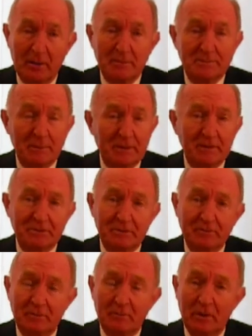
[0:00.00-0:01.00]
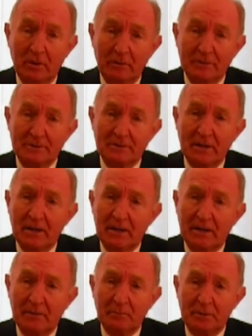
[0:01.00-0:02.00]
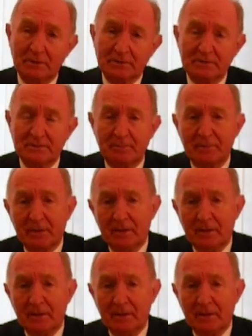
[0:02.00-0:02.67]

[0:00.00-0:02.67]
I'm speaking to you from my office in Brussels.